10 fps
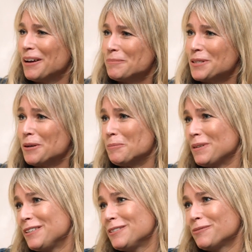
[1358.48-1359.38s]
So it would be
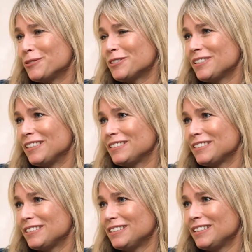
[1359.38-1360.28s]
useful
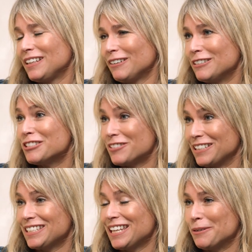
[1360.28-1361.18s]
or
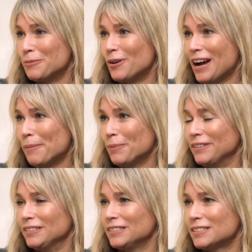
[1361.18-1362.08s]
interesting to hear what
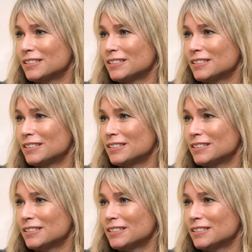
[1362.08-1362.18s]
happens.